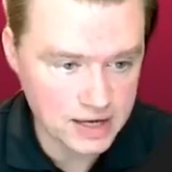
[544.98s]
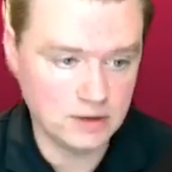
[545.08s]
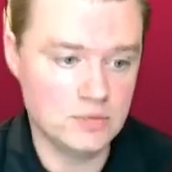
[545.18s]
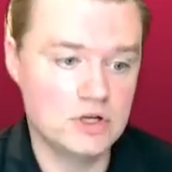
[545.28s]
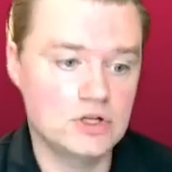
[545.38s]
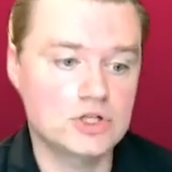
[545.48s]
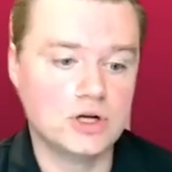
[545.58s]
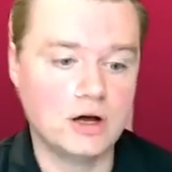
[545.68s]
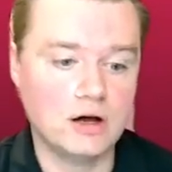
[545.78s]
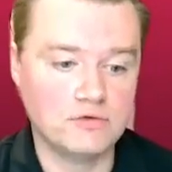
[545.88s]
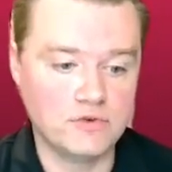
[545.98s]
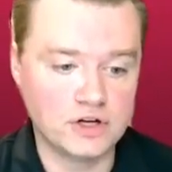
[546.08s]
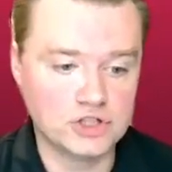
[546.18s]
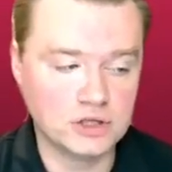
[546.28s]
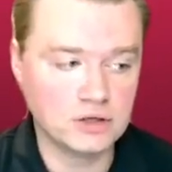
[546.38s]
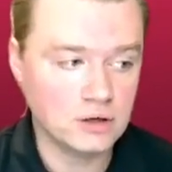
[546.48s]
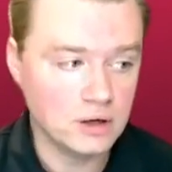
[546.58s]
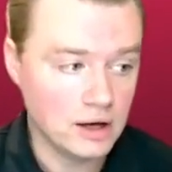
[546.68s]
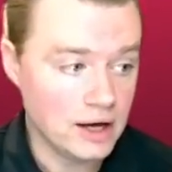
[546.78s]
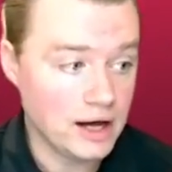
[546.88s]
image function.
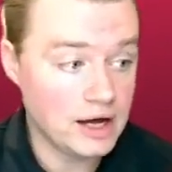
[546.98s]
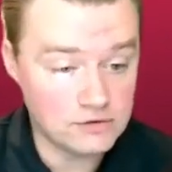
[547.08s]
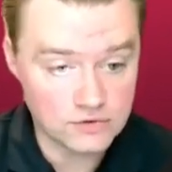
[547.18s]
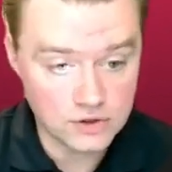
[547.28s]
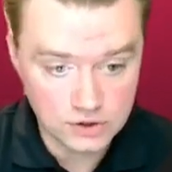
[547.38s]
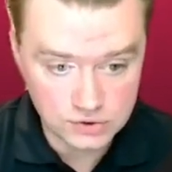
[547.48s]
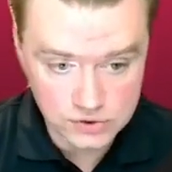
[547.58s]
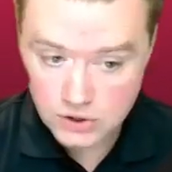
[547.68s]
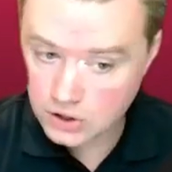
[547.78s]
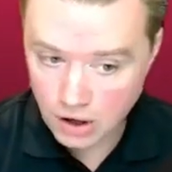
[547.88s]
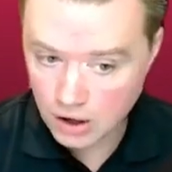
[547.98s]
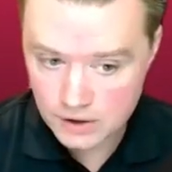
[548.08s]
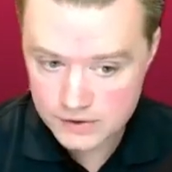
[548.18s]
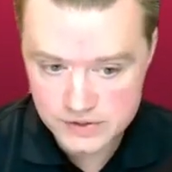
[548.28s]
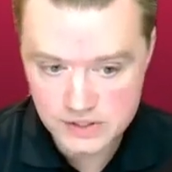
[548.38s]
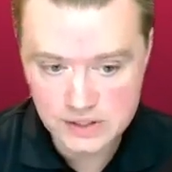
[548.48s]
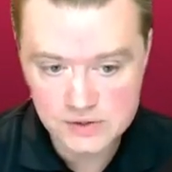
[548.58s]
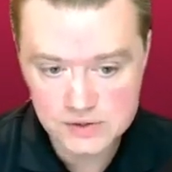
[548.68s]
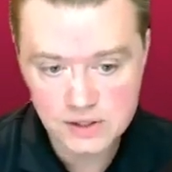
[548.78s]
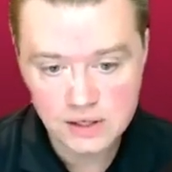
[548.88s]
And if the user calls
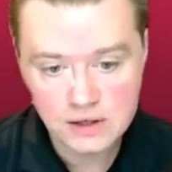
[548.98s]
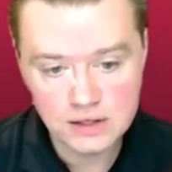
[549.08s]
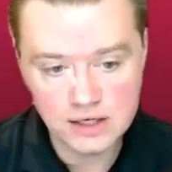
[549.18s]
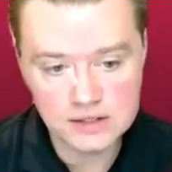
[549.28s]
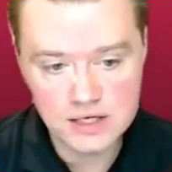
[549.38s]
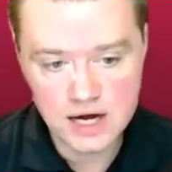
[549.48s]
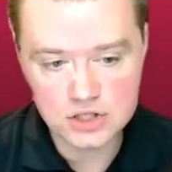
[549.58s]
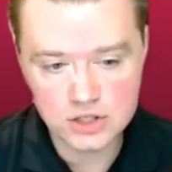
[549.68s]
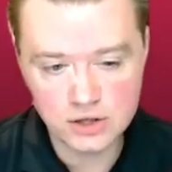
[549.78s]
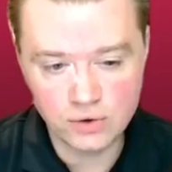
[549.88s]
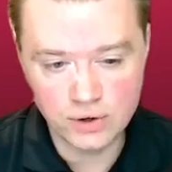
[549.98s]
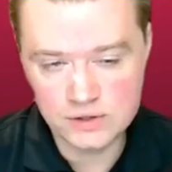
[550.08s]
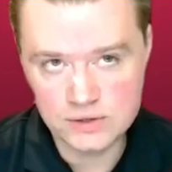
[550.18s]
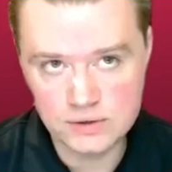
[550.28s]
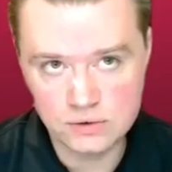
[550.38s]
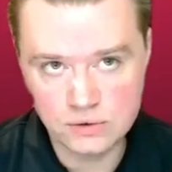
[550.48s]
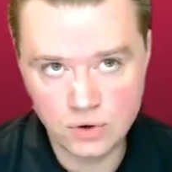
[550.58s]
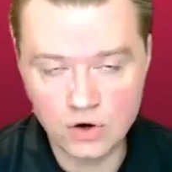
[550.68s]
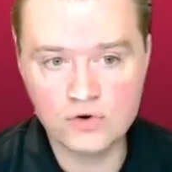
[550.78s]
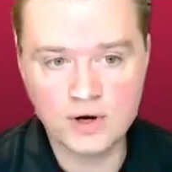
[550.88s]
this, then it's actually going to
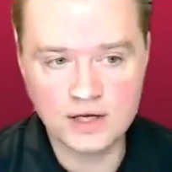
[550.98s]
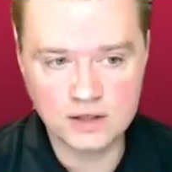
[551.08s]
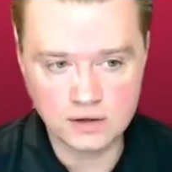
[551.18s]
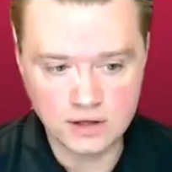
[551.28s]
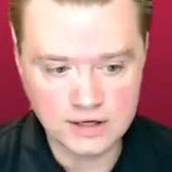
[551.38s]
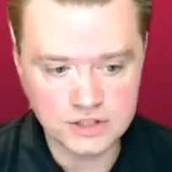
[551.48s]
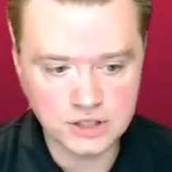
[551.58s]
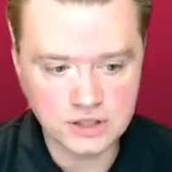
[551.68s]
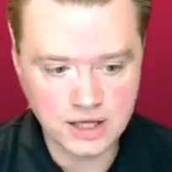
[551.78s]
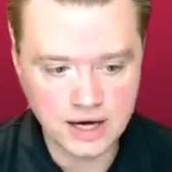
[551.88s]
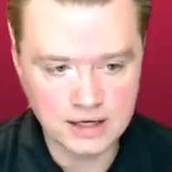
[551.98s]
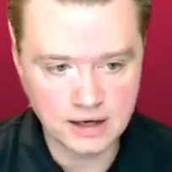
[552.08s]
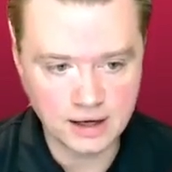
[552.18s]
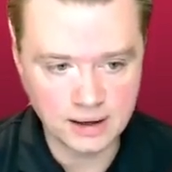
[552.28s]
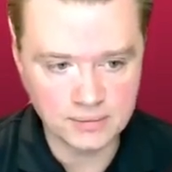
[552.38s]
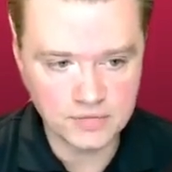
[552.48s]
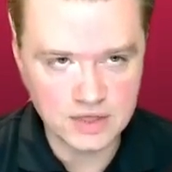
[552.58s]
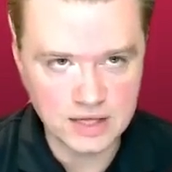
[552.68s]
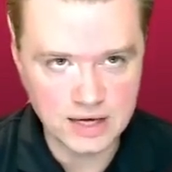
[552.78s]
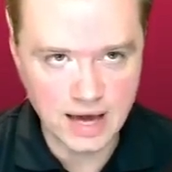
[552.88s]
override the logic that
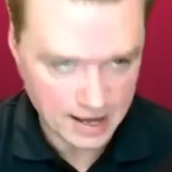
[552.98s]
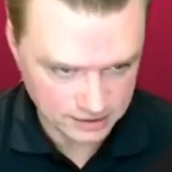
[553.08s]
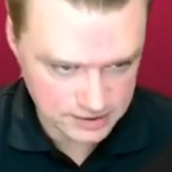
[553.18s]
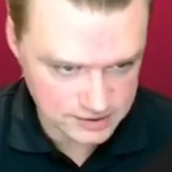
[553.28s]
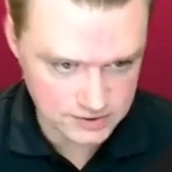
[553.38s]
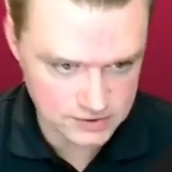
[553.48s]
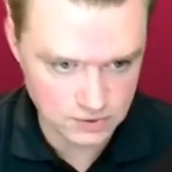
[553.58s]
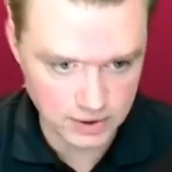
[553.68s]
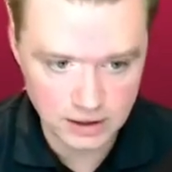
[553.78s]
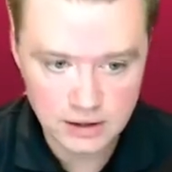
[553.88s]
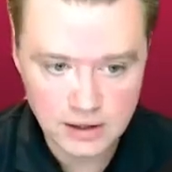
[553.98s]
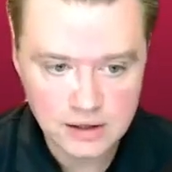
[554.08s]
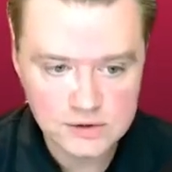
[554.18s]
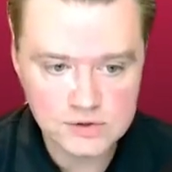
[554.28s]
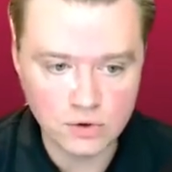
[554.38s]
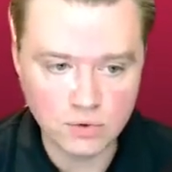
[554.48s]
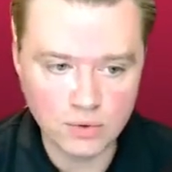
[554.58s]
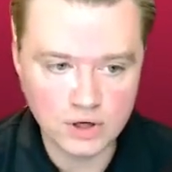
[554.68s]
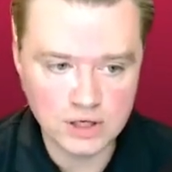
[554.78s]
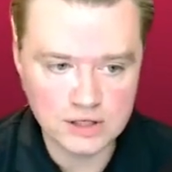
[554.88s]
the atlas is doing. So what
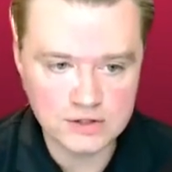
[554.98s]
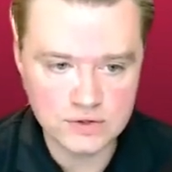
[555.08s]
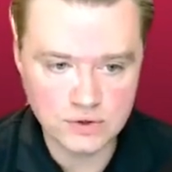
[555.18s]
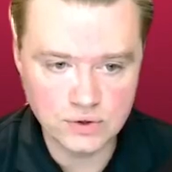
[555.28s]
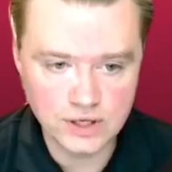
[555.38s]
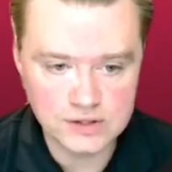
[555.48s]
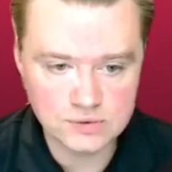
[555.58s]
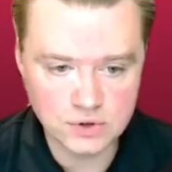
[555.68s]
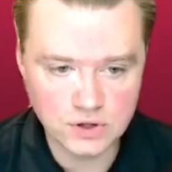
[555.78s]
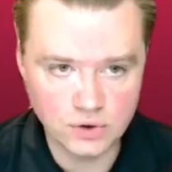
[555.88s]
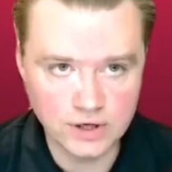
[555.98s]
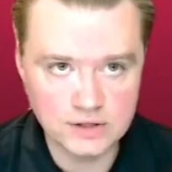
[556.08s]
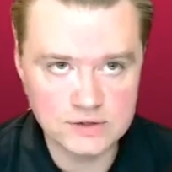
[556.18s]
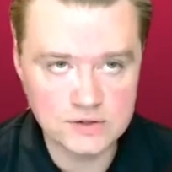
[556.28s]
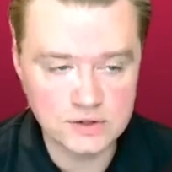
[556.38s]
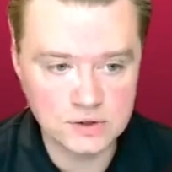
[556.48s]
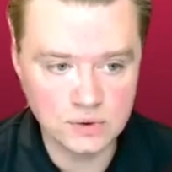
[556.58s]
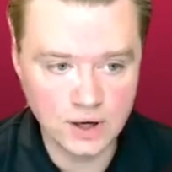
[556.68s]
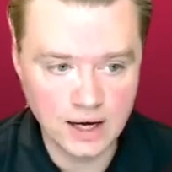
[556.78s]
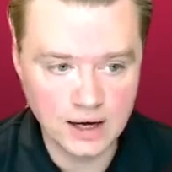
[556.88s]
we're going to do is we're going to